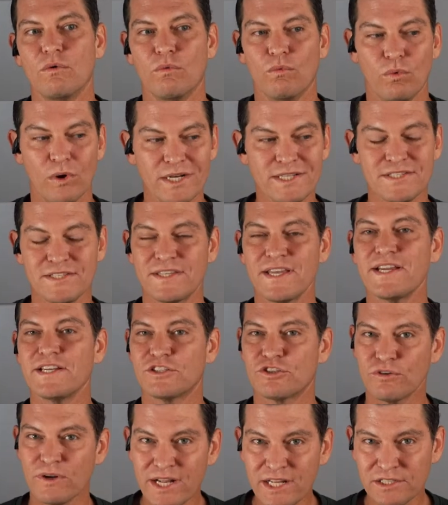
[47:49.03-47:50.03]
once they
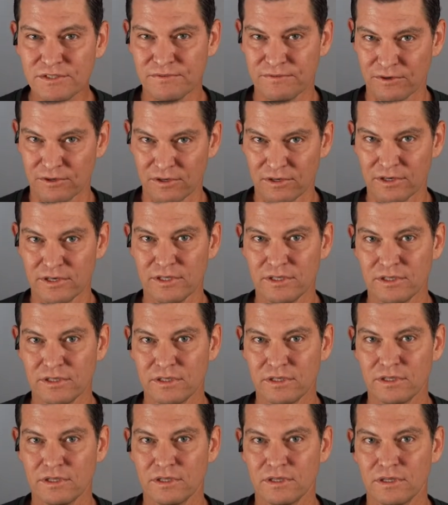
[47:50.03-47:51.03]
transferred,
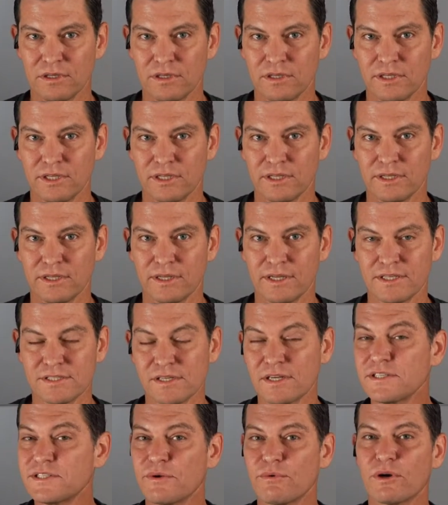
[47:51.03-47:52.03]
as
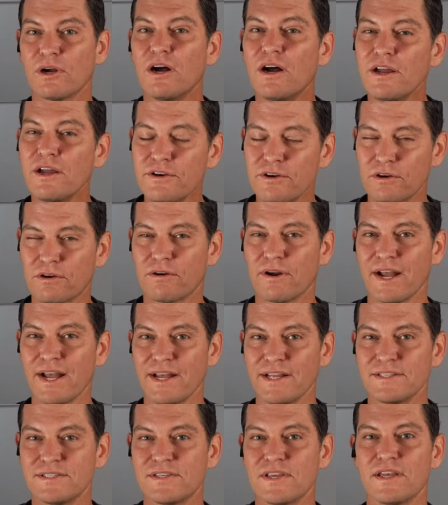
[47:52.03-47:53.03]
long as they were
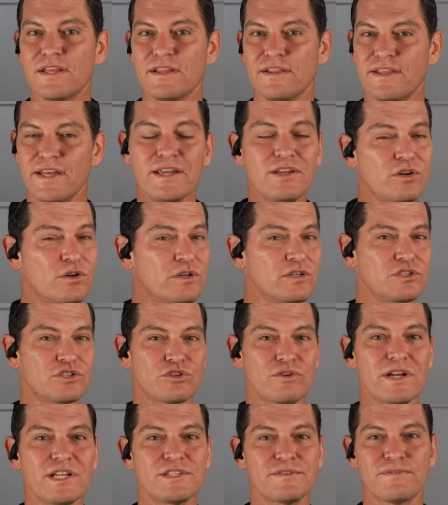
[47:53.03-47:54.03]
undergrads, they couldn't
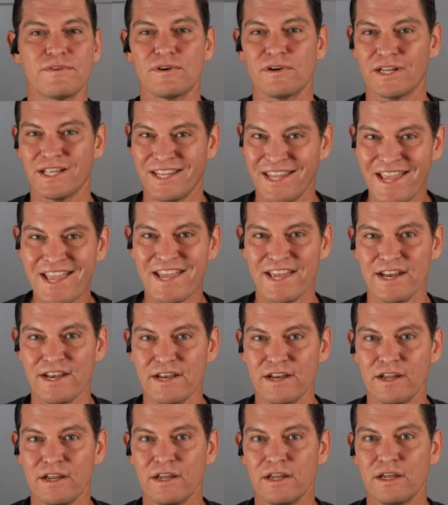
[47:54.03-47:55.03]
transfer
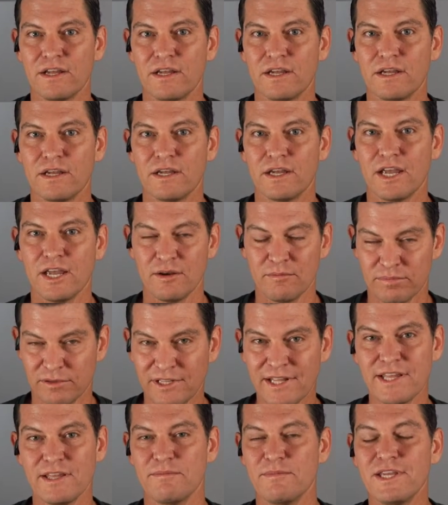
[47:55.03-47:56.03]
again and
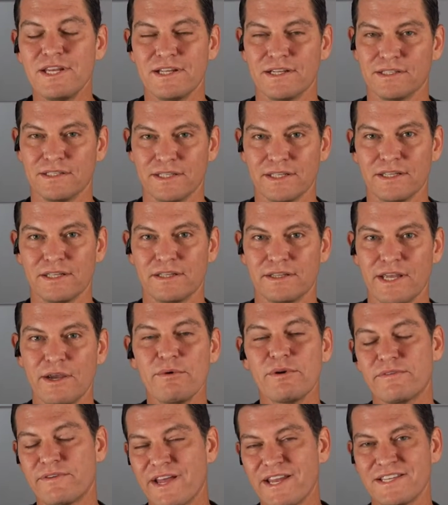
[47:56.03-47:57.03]
play immediately. They
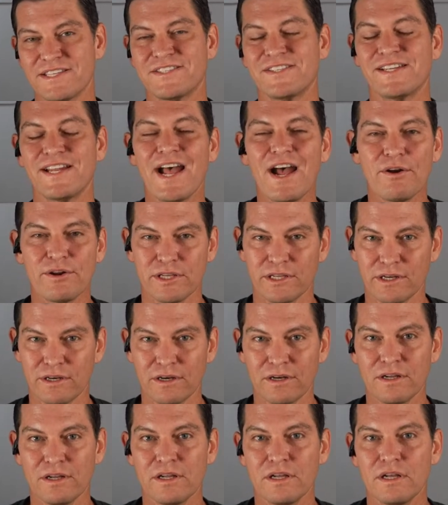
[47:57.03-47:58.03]
would have had to sit out a
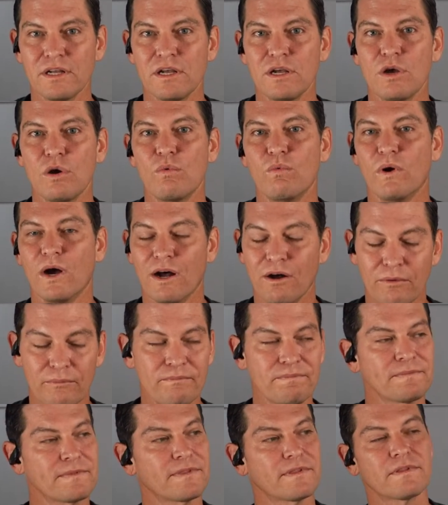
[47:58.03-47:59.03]
year.
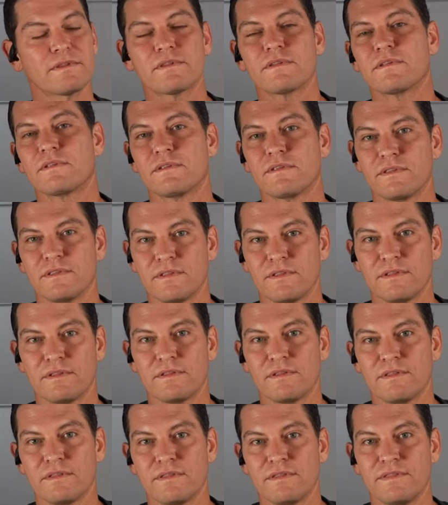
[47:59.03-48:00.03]
Well,
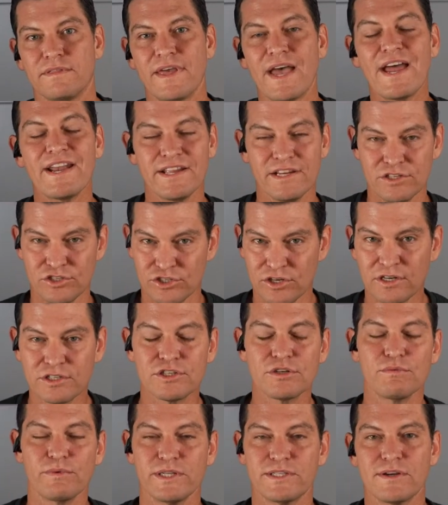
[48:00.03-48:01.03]
that
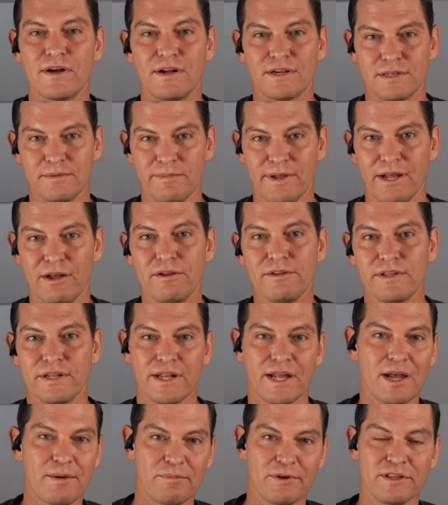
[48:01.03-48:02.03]
injunction we talked about that
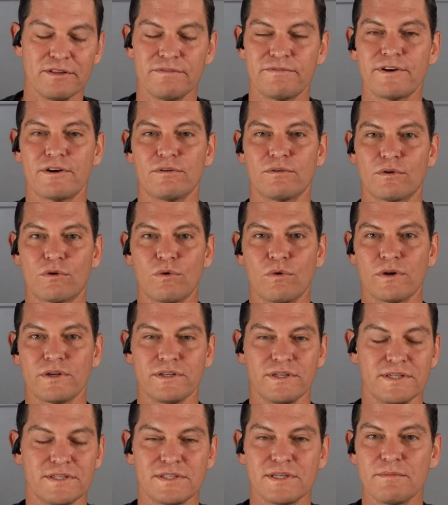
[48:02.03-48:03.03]
happened in the federal court
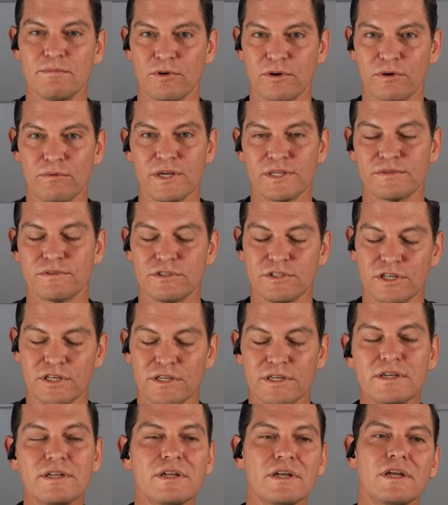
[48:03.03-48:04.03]
in December in West
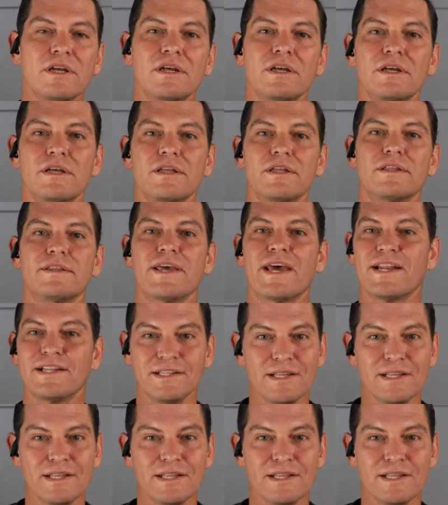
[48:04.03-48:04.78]
Virginia, that